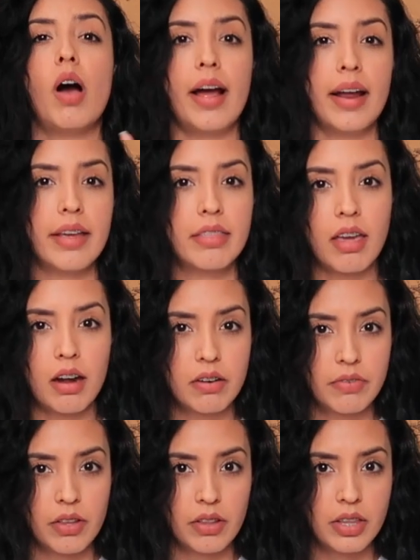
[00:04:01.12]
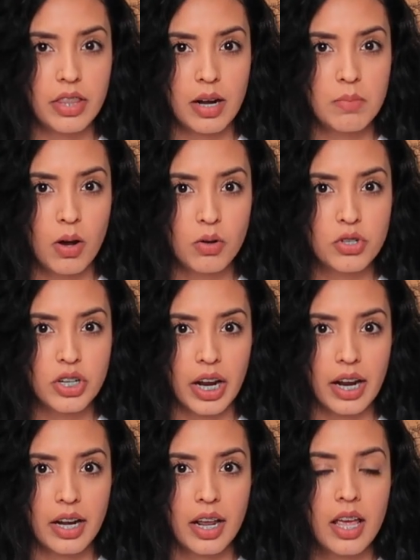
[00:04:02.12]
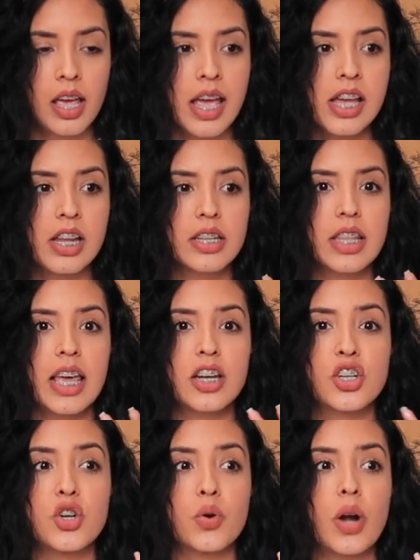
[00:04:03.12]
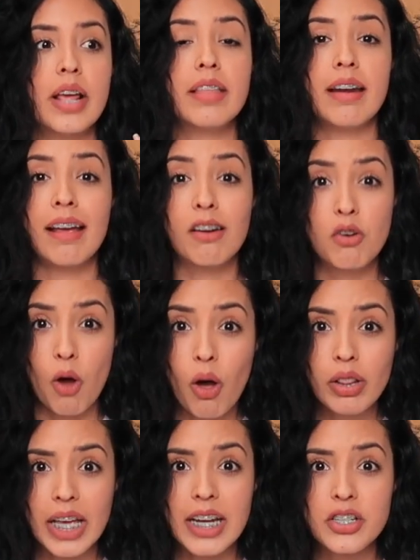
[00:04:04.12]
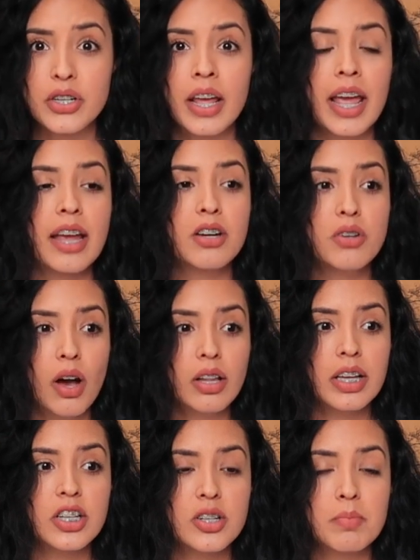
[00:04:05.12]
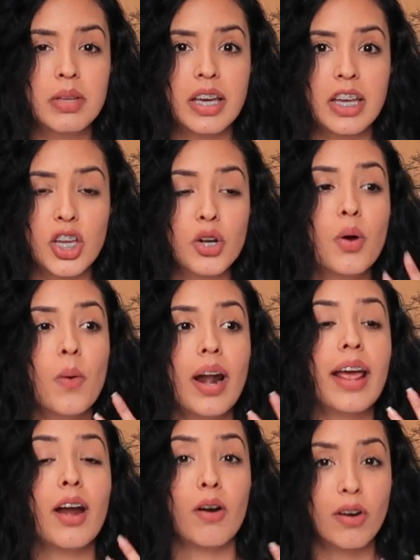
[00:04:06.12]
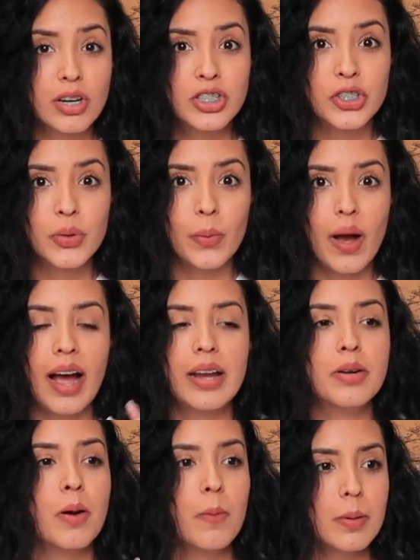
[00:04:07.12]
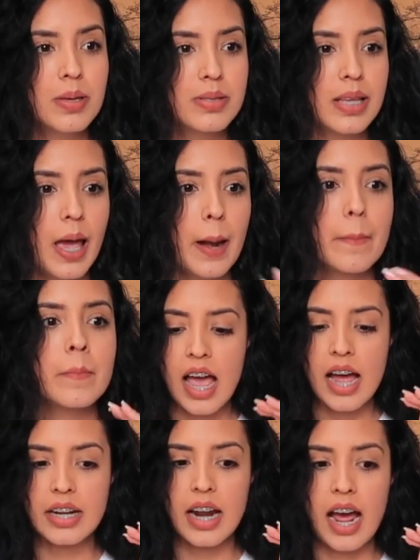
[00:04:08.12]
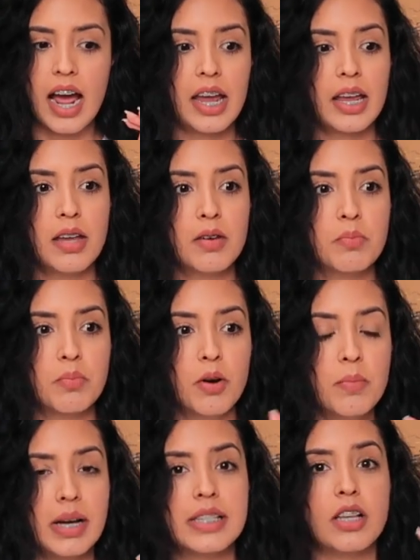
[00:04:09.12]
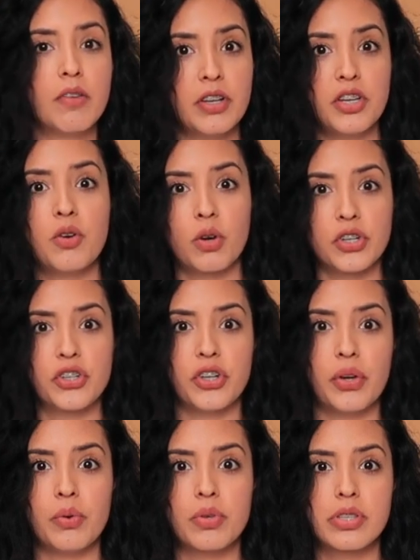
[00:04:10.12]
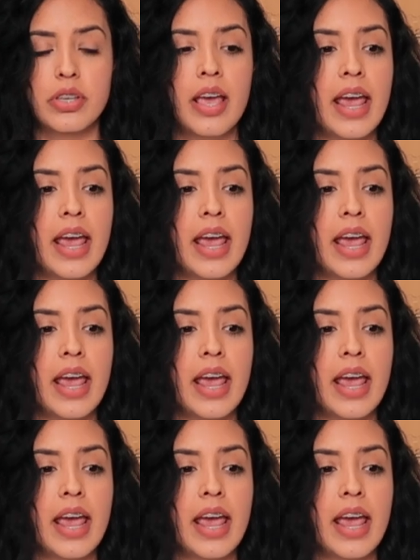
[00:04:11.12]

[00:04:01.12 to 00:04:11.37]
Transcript: why they are feeling that emotion, and then tr- and then acknowledge, acknowledge, and be like, you know what, I heard you, I know what you said, and I put myself in your shoes